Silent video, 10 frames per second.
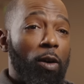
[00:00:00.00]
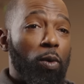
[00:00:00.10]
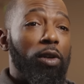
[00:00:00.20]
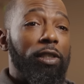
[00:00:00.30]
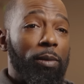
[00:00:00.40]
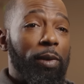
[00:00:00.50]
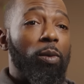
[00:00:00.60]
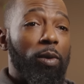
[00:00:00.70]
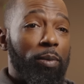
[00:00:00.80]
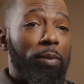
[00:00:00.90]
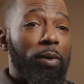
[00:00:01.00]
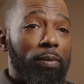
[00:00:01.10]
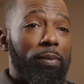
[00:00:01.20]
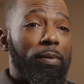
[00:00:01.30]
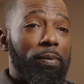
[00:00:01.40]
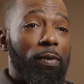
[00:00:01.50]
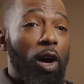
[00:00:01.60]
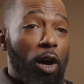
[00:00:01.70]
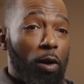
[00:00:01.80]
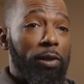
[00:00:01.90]
I want us to be remembered for
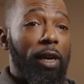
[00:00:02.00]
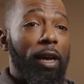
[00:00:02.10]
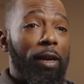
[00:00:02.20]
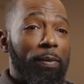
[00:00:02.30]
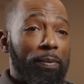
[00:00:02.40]
all time.